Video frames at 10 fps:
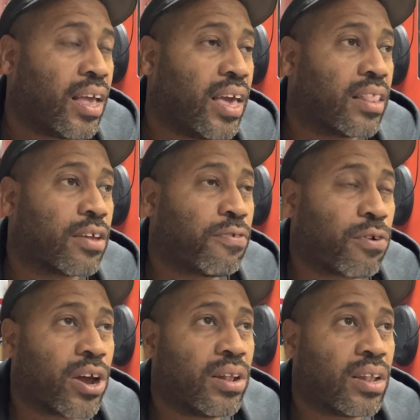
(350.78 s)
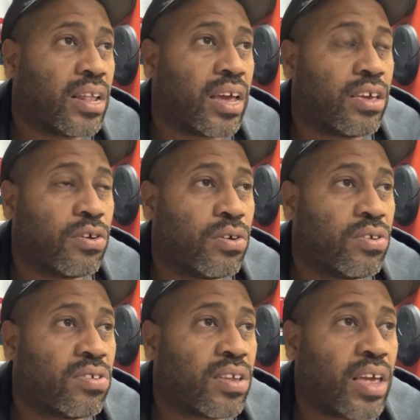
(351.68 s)
In the front, they
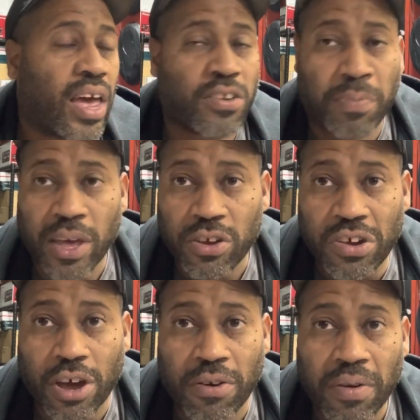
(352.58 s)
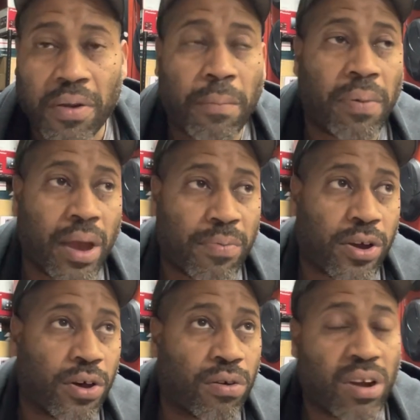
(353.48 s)
used SPL Show, paper
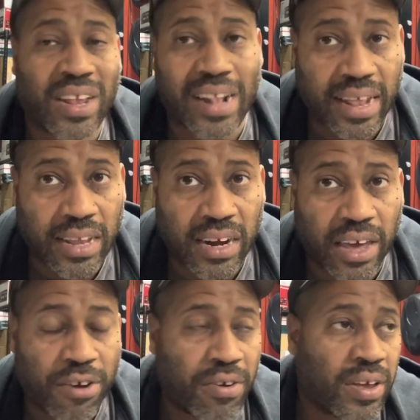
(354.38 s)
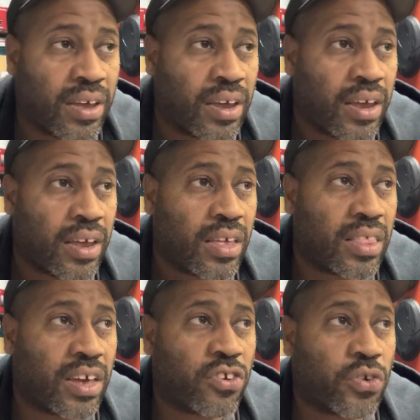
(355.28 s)
cone, not the Neo.
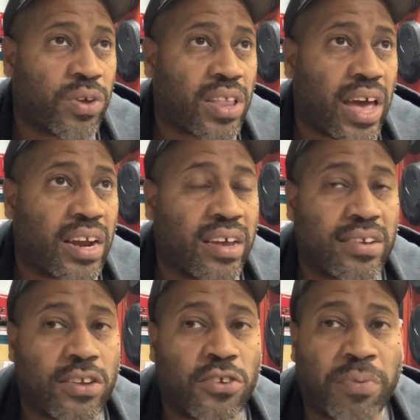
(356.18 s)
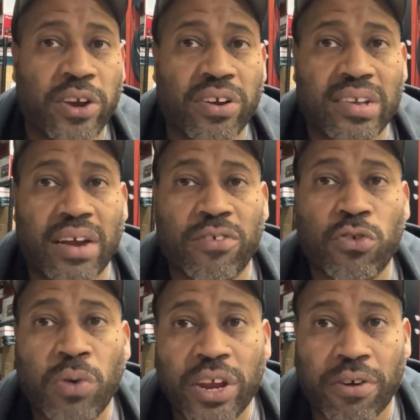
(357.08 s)
The issue with that is the speaker doesn't have a
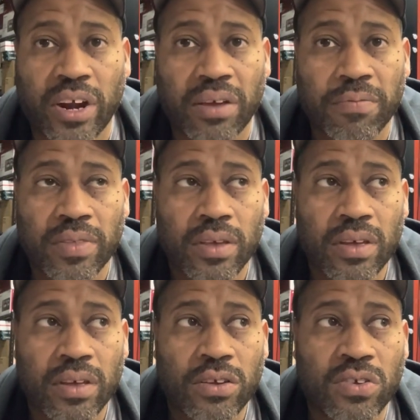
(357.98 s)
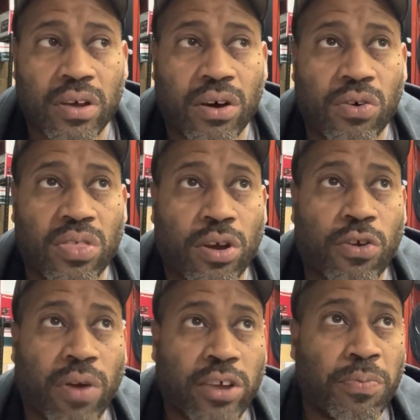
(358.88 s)
tweeter in it. So the
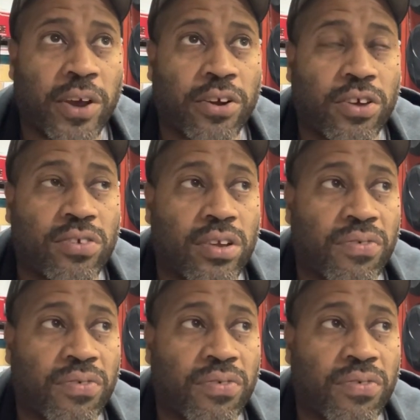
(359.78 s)
correct speaker to use in the